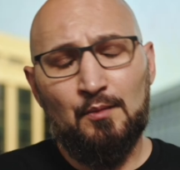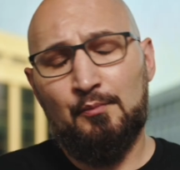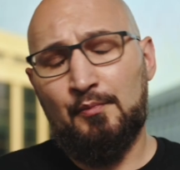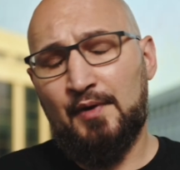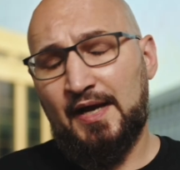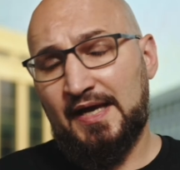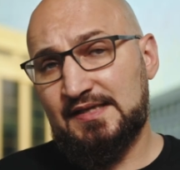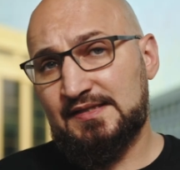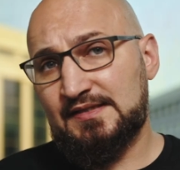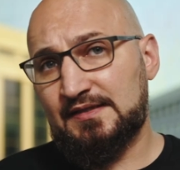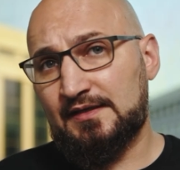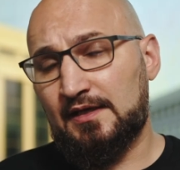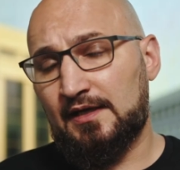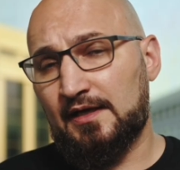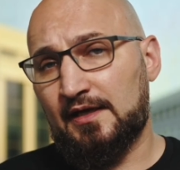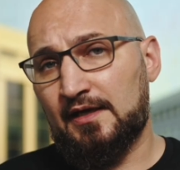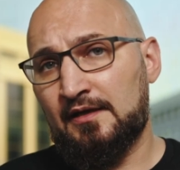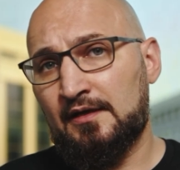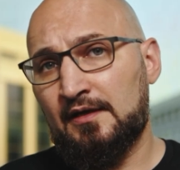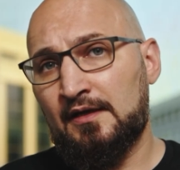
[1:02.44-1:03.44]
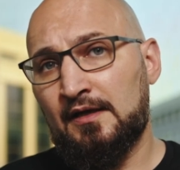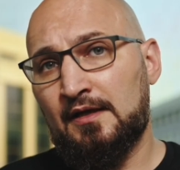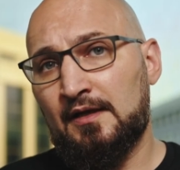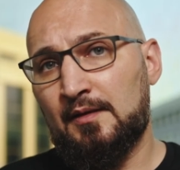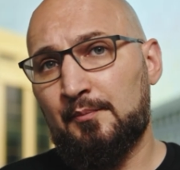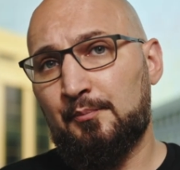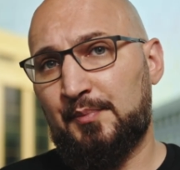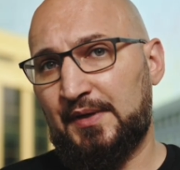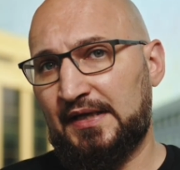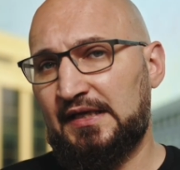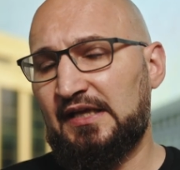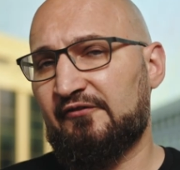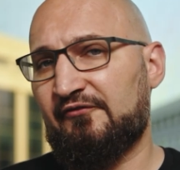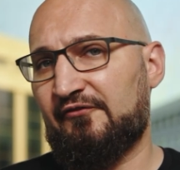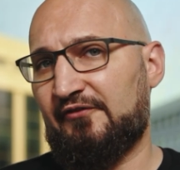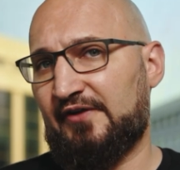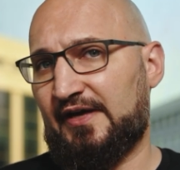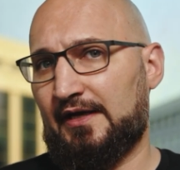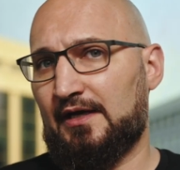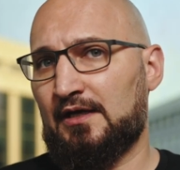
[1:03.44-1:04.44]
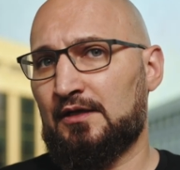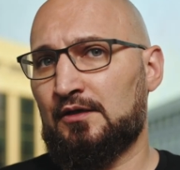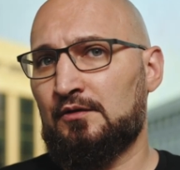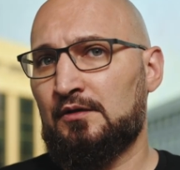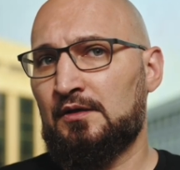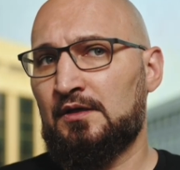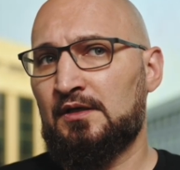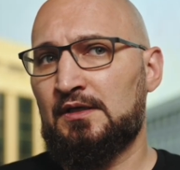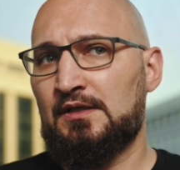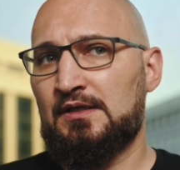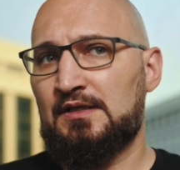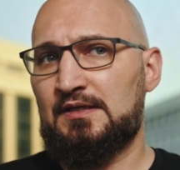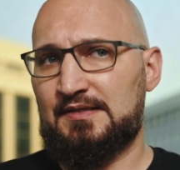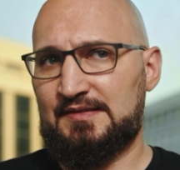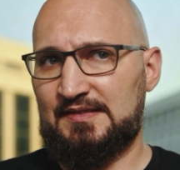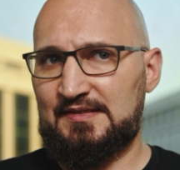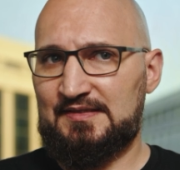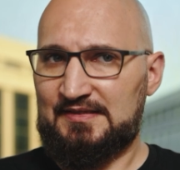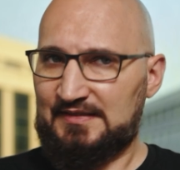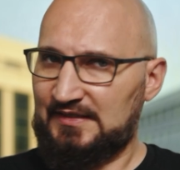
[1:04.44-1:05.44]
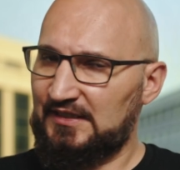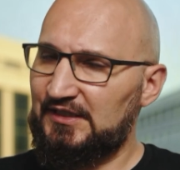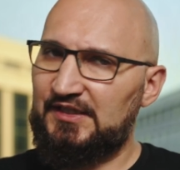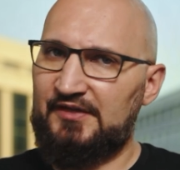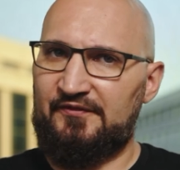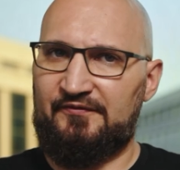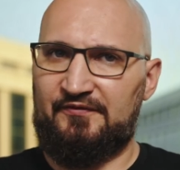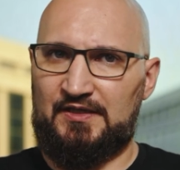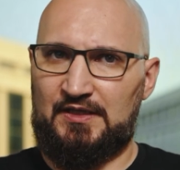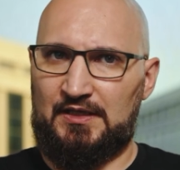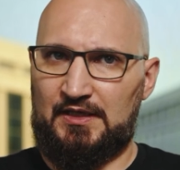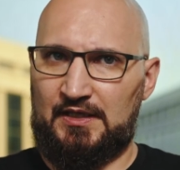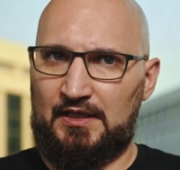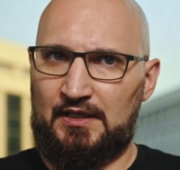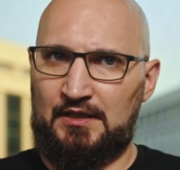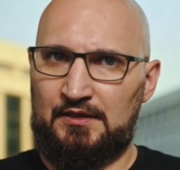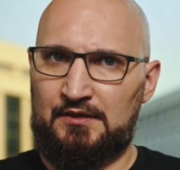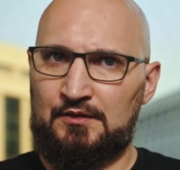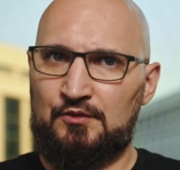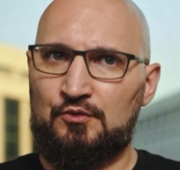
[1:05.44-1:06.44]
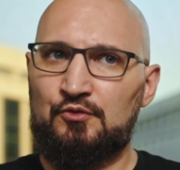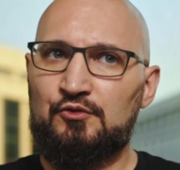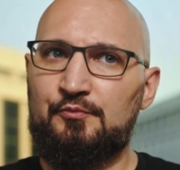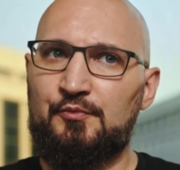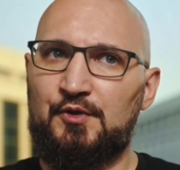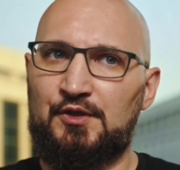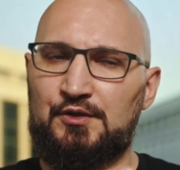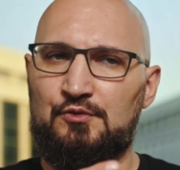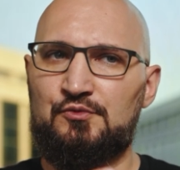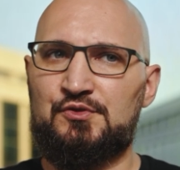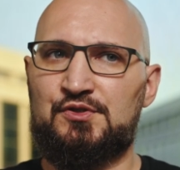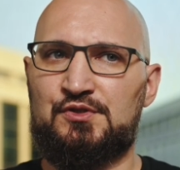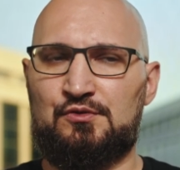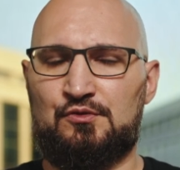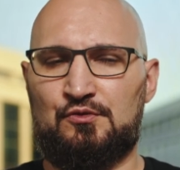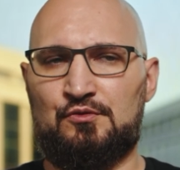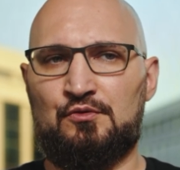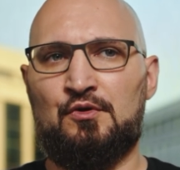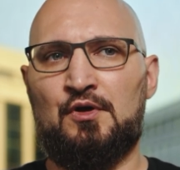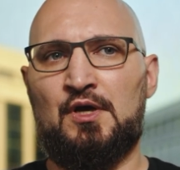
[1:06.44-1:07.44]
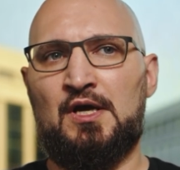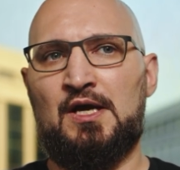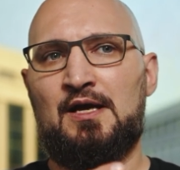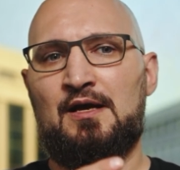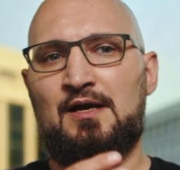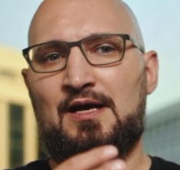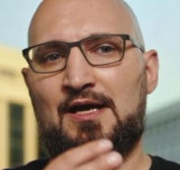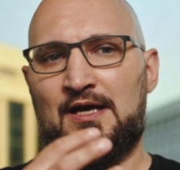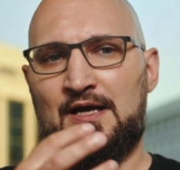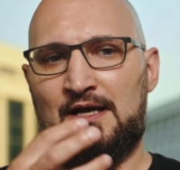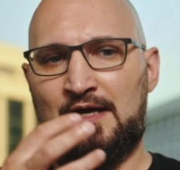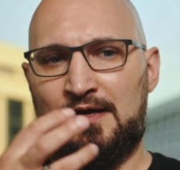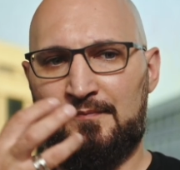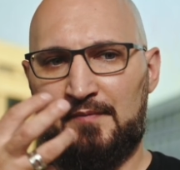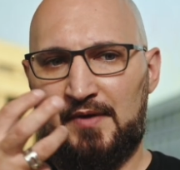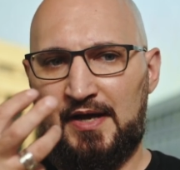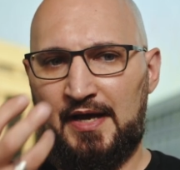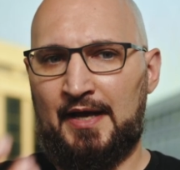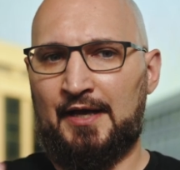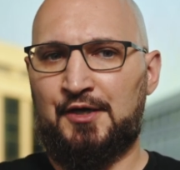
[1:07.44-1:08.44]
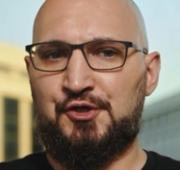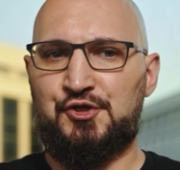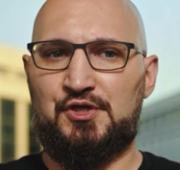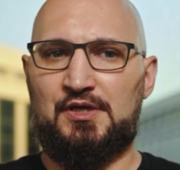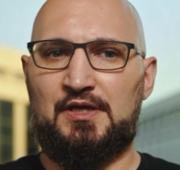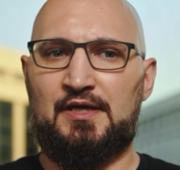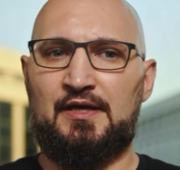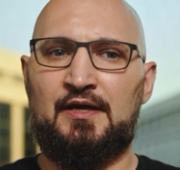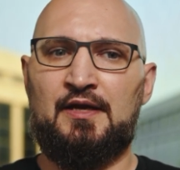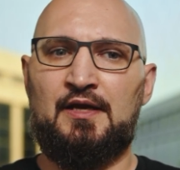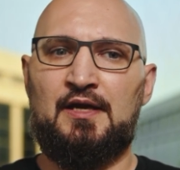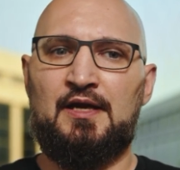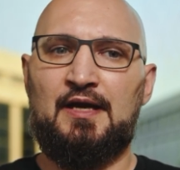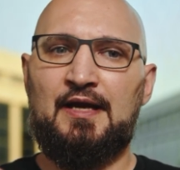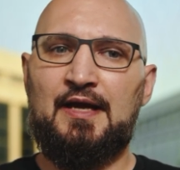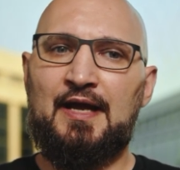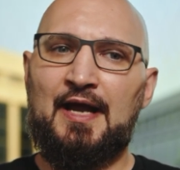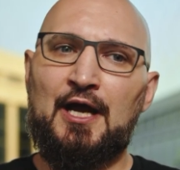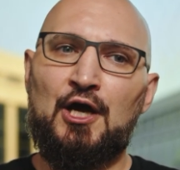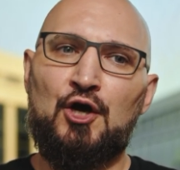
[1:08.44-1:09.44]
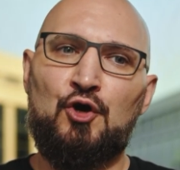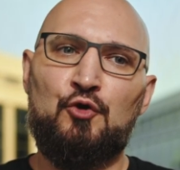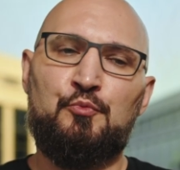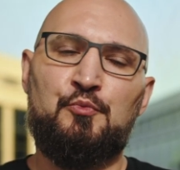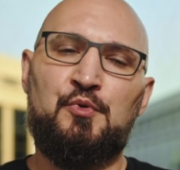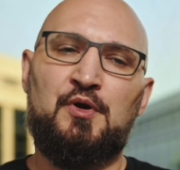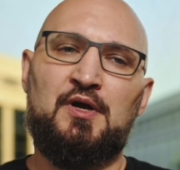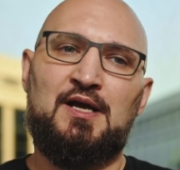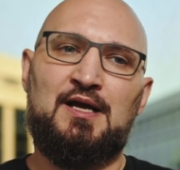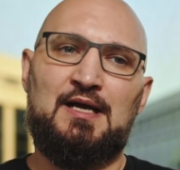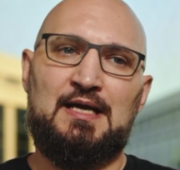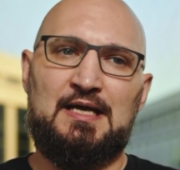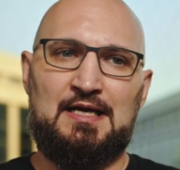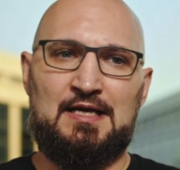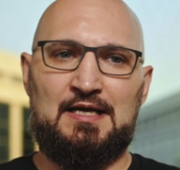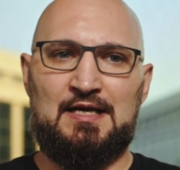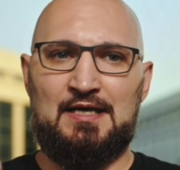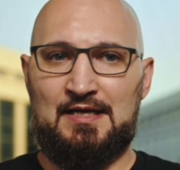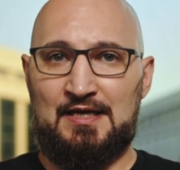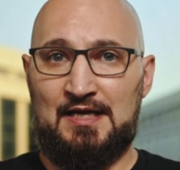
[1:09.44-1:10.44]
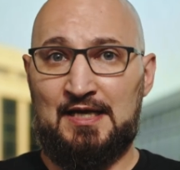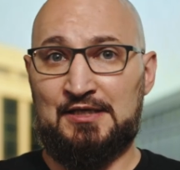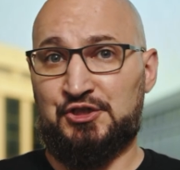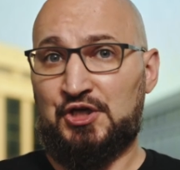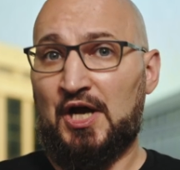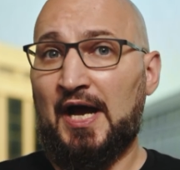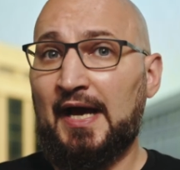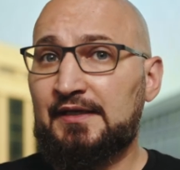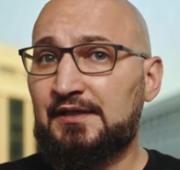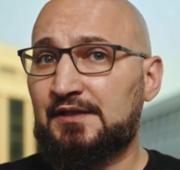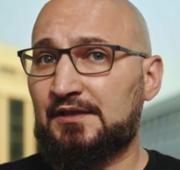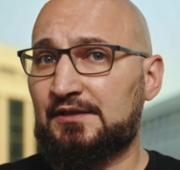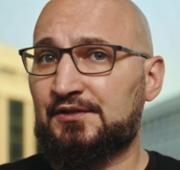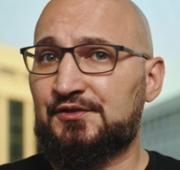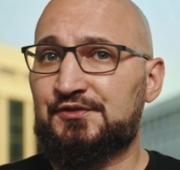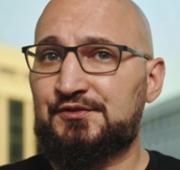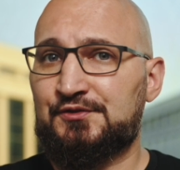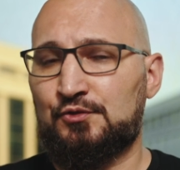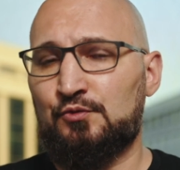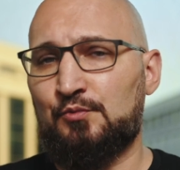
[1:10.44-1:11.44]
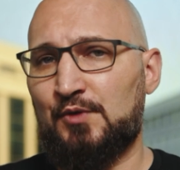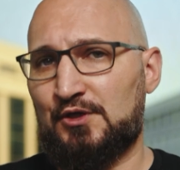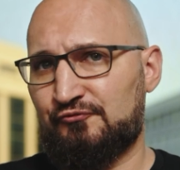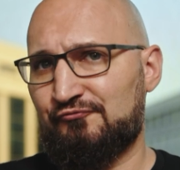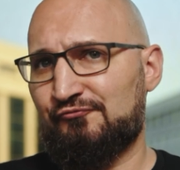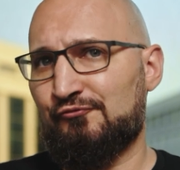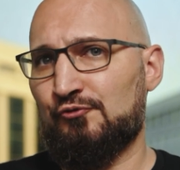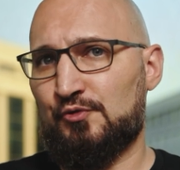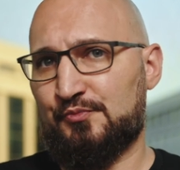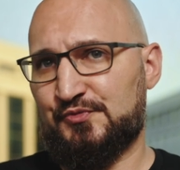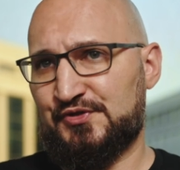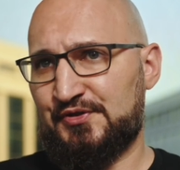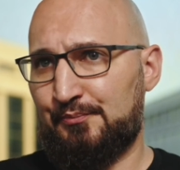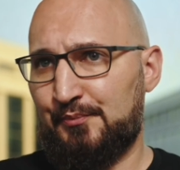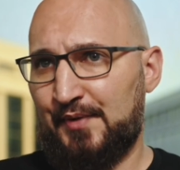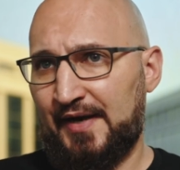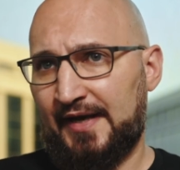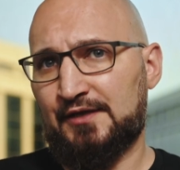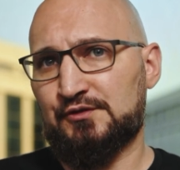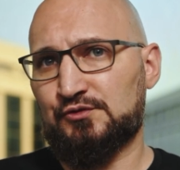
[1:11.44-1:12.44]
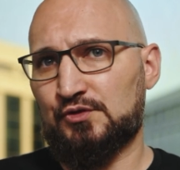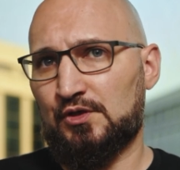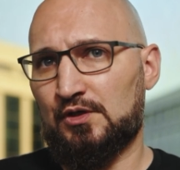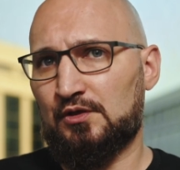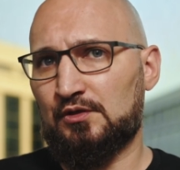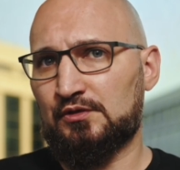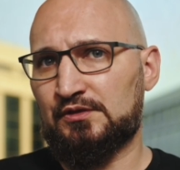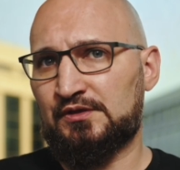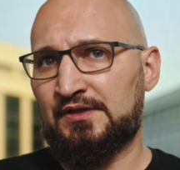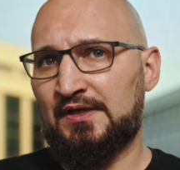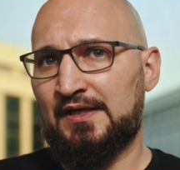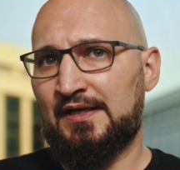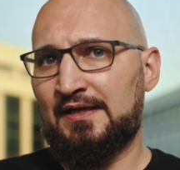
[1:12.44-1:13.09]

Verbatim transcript: basically, file, this certificate could be used to uh, actually help uh, attackers to malform the payload